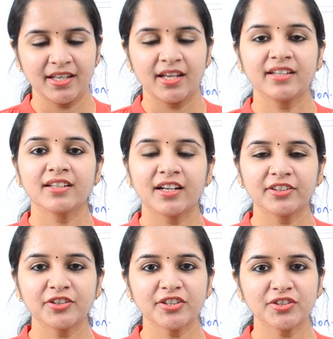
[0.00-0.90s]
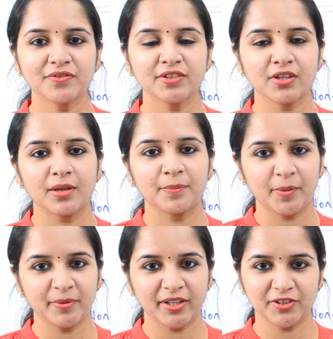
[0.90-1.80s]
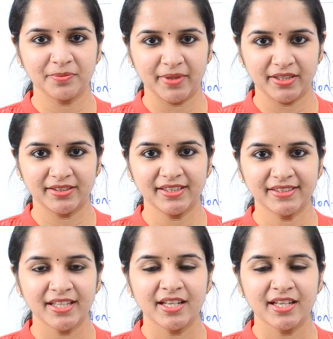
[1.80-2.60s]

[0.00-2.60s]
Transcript: In continuation with our permutation basics,